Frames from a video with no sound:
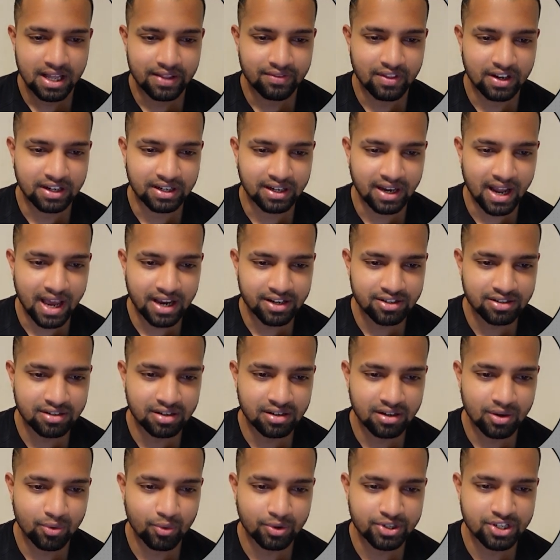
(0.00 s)
the
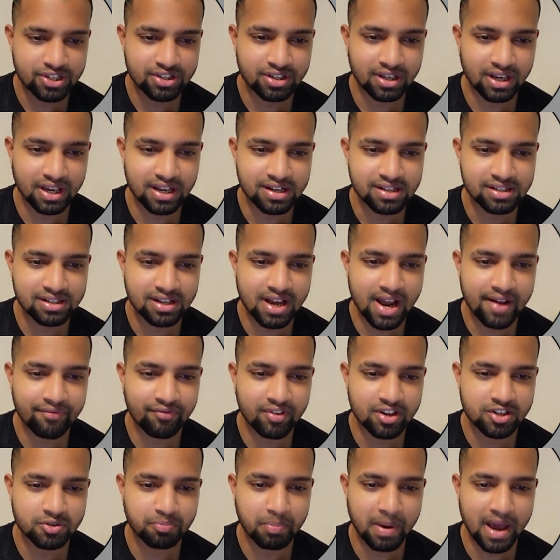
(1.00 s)
text, which is inside
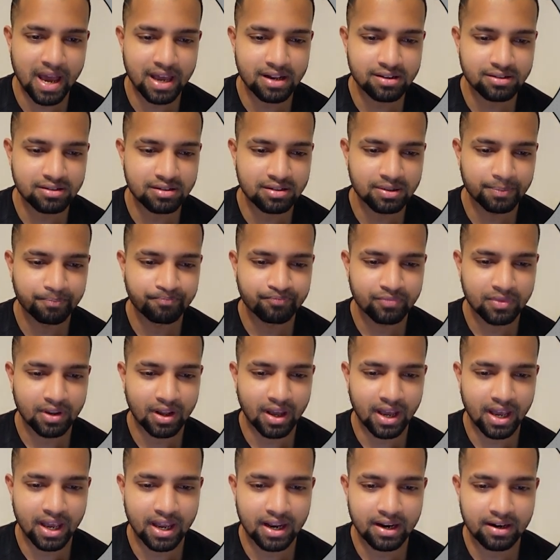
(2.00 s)
the spans,
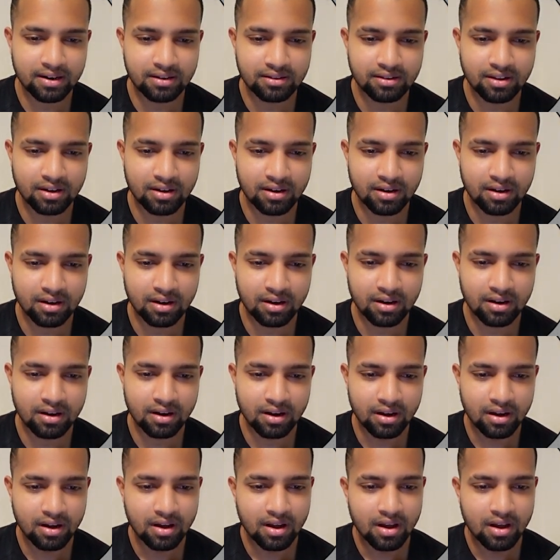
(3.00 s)
and the